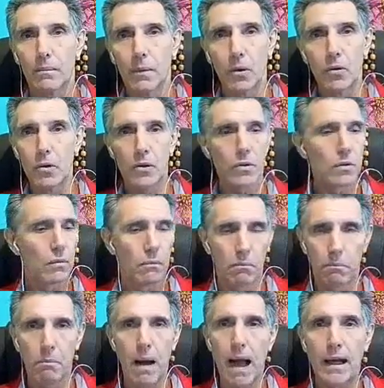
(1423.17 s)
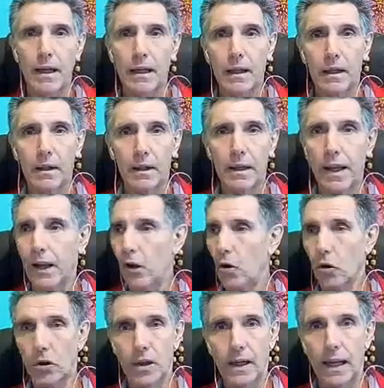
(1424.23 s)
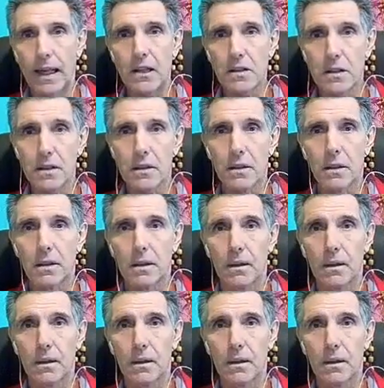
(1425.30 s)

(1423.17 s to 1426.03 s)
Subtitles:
because body cannot cleanse,